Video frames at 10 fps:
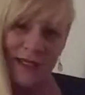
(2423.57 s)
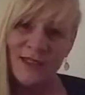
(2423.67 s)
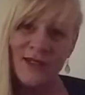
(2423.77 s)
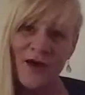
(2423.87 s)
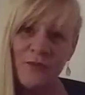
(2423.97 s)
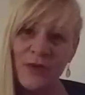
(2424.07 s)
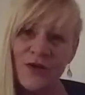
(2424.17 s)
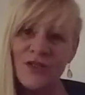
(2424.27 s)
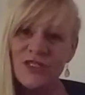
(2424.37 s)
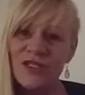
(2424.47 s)
it? You know,
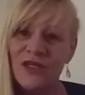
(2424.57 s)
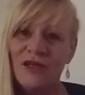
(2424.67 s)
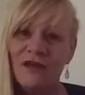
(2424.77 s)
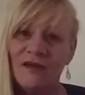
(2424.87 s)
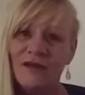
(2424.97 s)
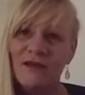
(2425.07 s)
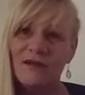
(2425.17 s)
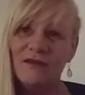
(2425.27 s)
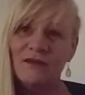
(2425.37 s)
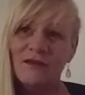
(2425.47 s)
because
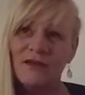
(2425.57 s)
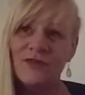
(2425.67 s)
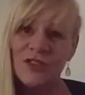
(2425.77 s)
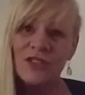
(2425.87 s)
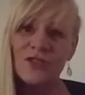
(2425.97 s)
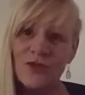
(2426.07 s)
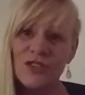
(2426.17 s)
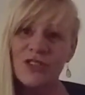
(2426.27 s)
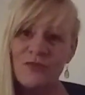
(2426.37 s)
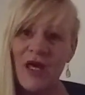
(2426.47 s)
if she
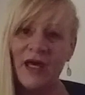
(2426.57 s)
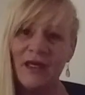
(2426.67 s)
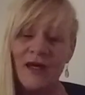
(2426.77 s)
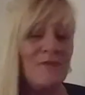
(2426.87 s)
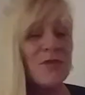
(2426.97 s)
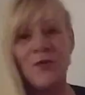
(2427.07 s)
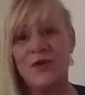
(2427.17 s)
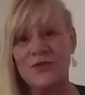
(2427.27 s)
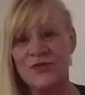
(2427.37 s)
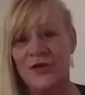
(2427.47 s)
touches me, I'm the
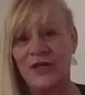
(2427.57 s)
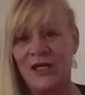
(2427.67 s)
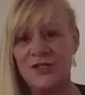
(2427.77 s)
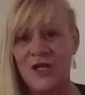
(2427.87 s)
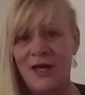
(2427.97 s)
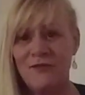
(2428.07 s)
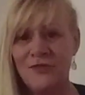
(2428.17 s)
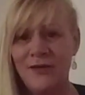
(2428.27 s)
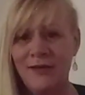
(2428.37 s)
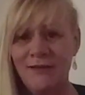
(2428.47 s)
one who's going to get jailed for
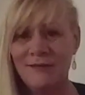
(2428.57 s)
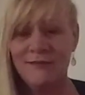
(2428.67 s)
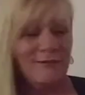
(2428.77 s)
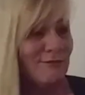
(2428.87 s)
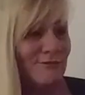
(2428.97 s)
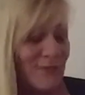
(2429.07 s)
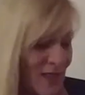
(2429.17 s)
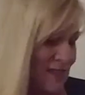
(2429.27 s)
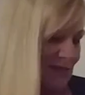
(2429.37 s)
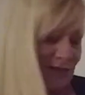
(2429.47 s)
it.
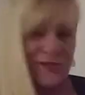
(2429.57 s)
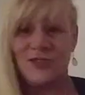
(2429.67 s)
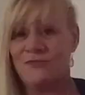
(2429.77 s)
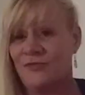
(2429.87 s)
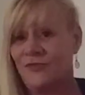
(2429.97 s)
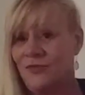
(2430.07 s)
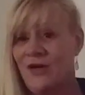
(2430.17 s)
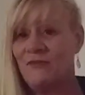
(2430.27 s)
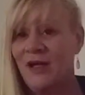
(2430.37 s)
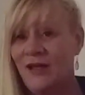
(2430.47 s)
That's just the
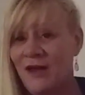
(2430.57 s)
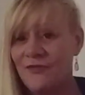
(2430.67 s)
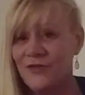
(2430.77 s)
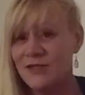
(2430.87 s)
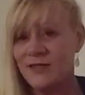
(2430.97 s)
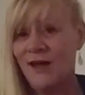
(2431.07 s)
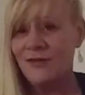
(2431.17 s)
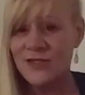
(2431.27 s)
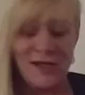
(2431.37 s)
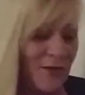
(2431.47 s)
way my life is now.
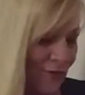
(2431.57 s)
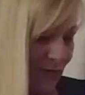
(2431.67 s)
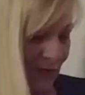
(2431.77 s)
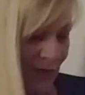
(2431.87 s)
So